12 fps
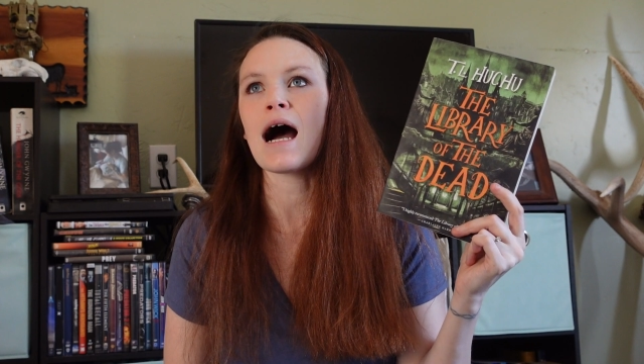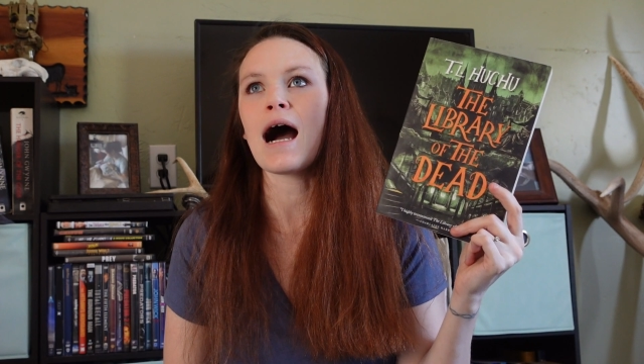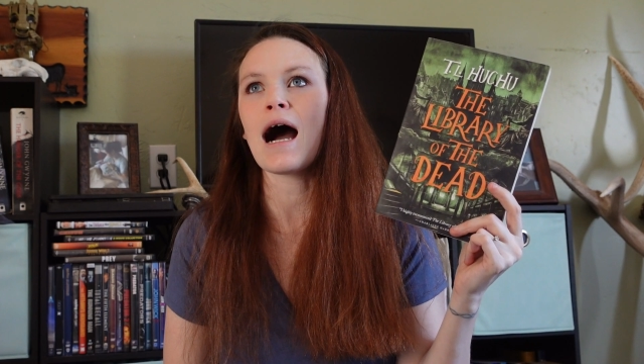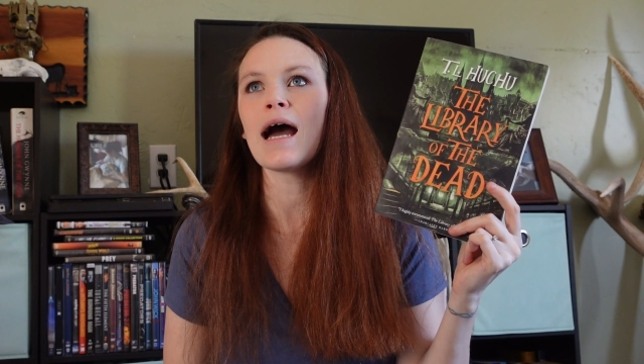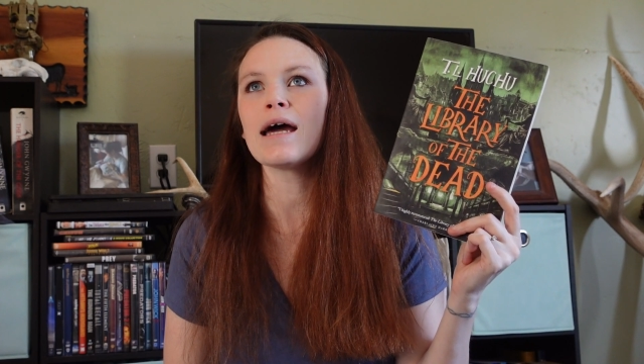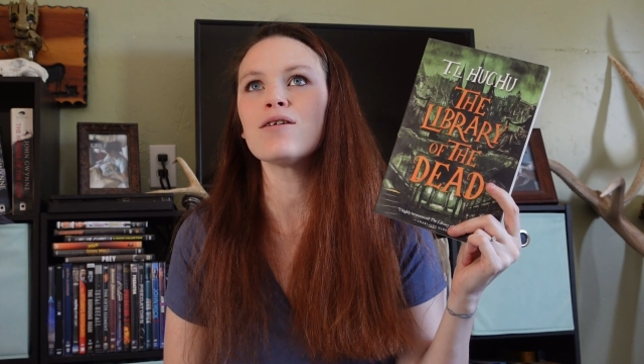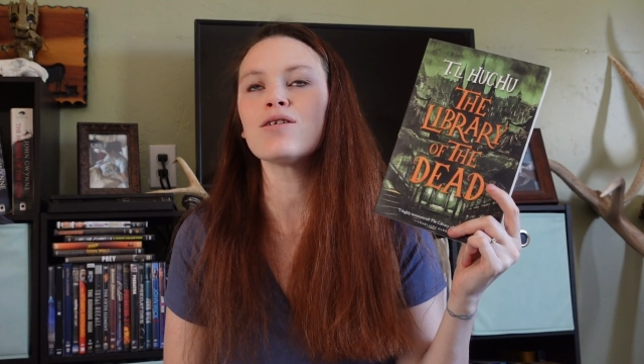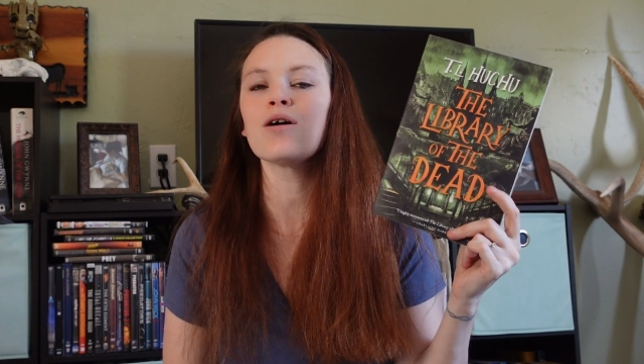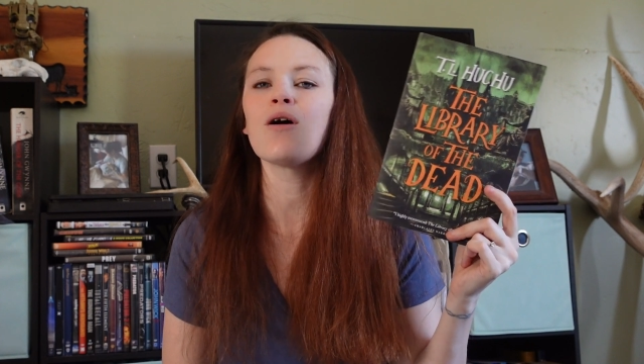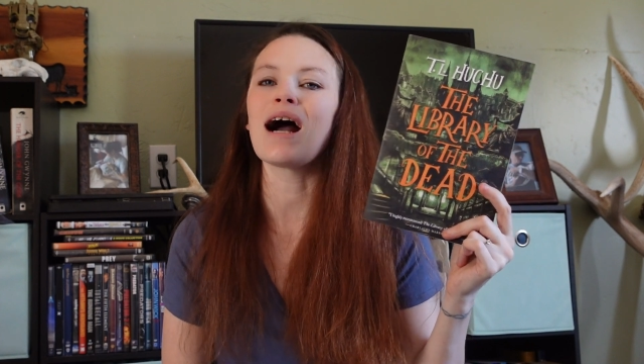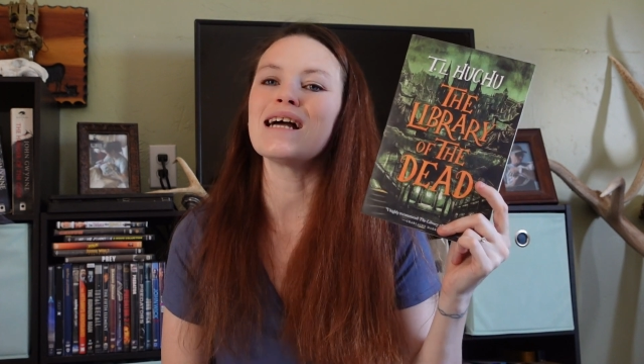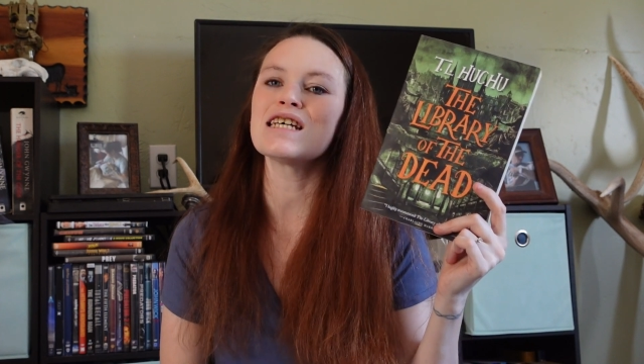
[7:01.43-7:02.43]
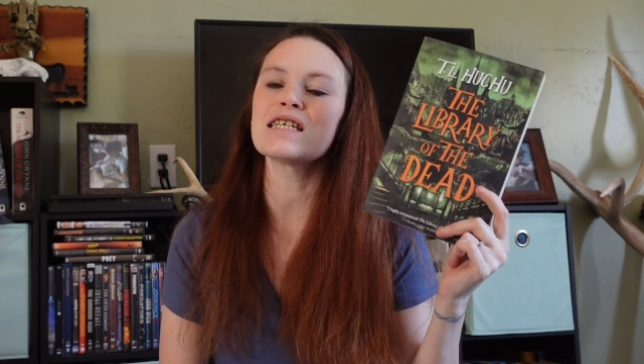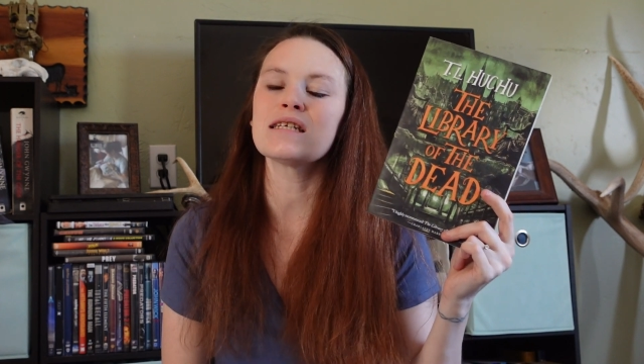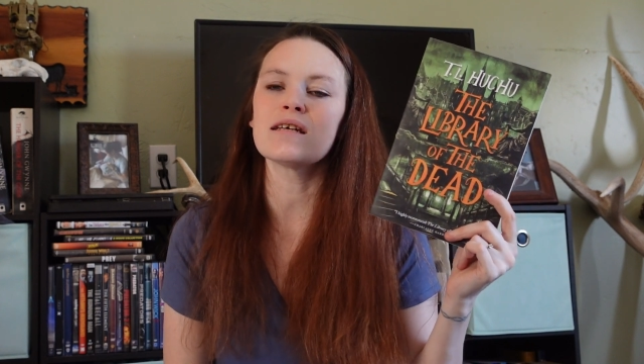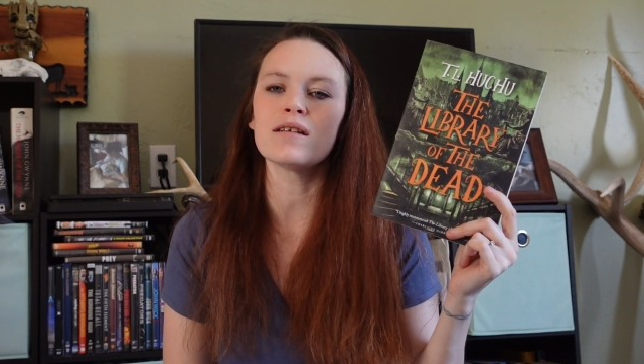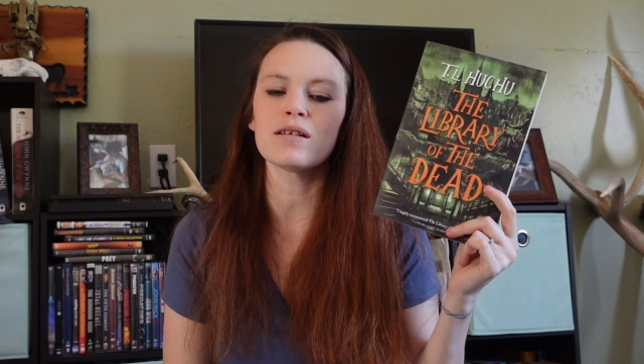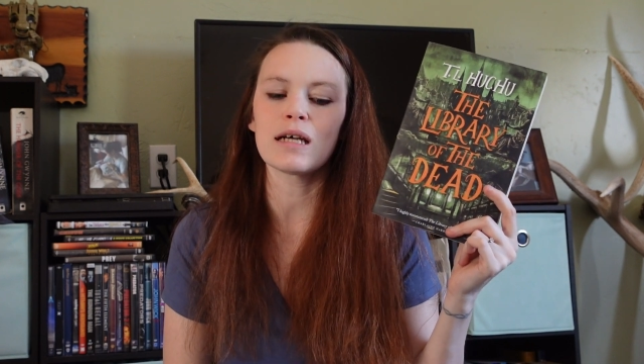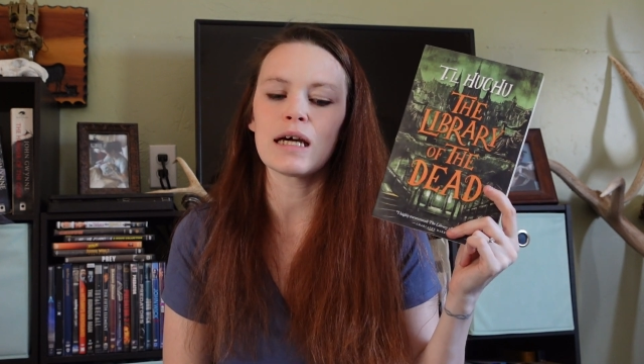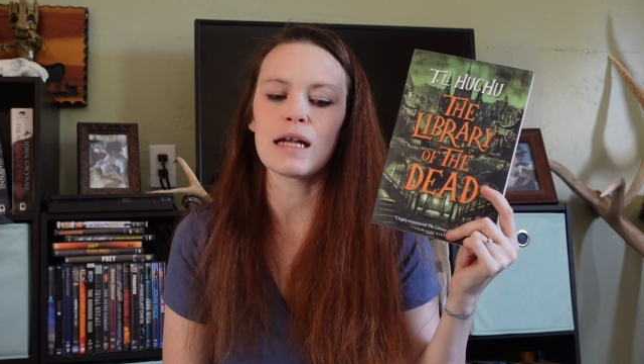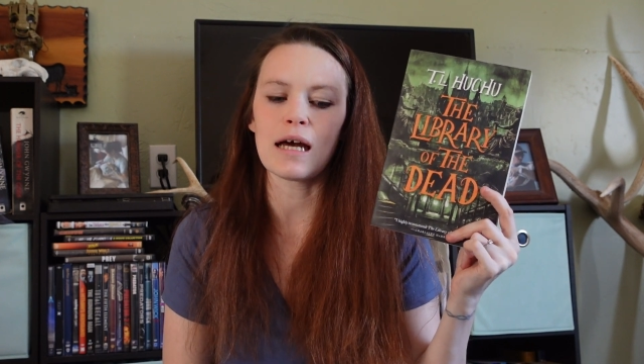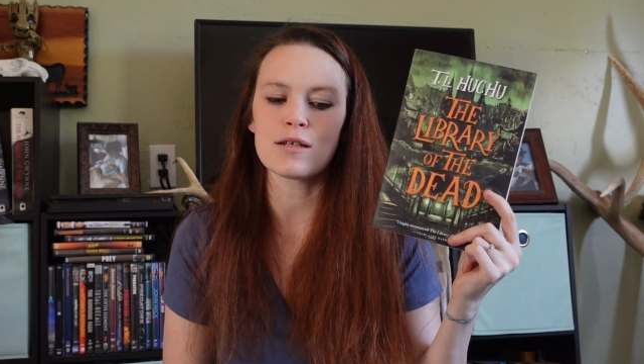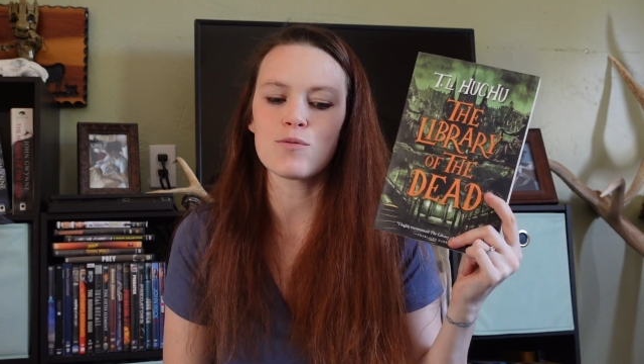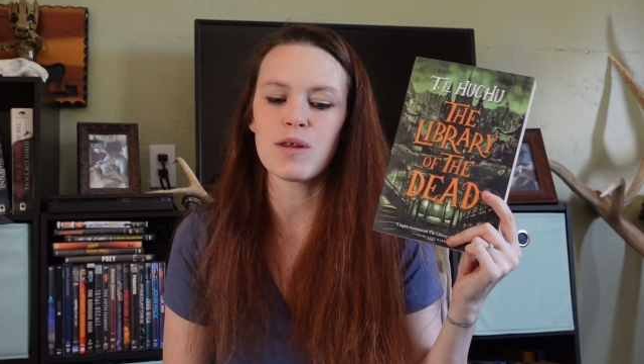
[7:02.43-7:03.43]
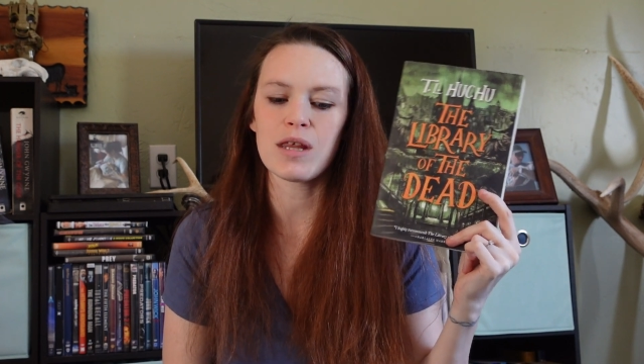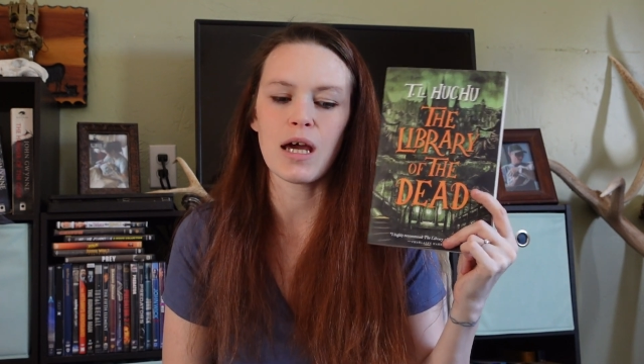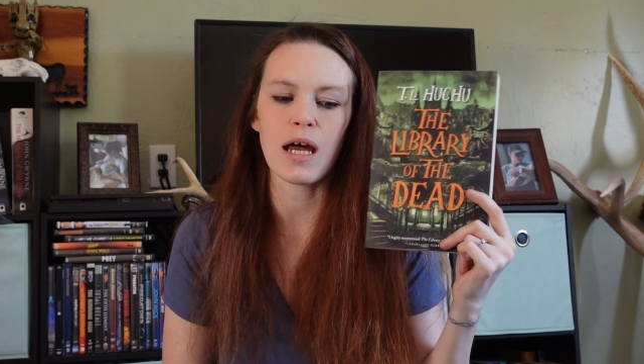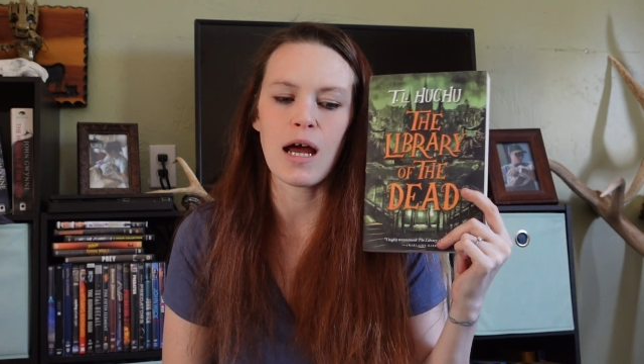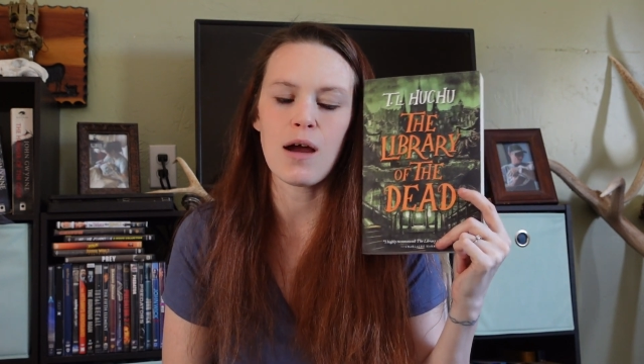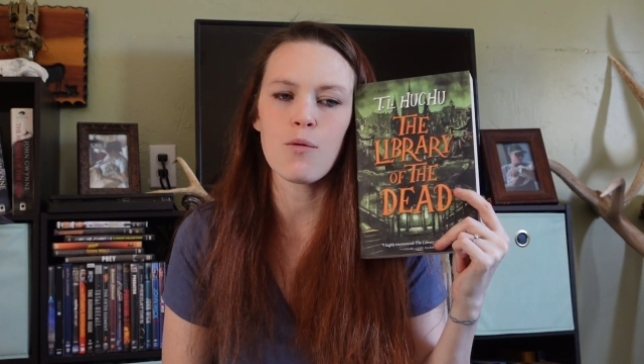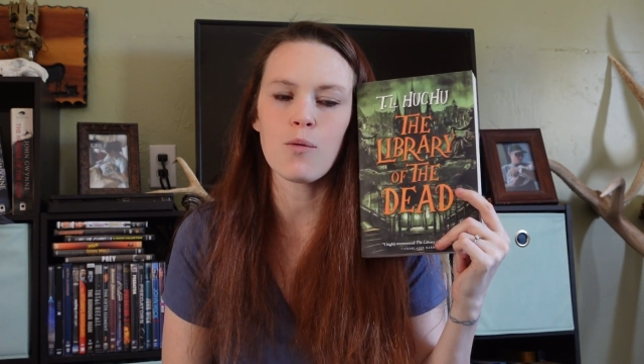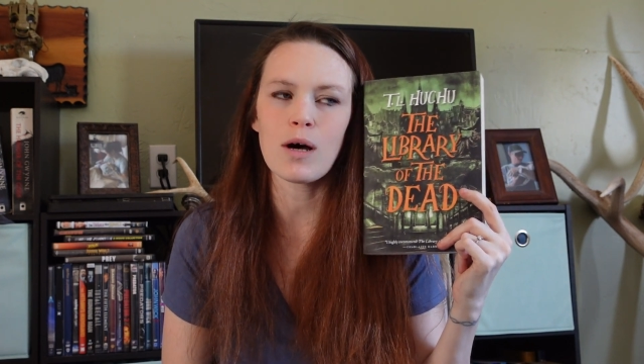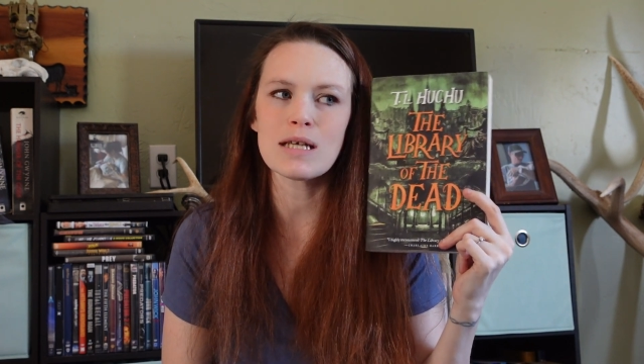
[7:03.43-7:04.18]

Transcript: I don't know, I just didn't connect with it.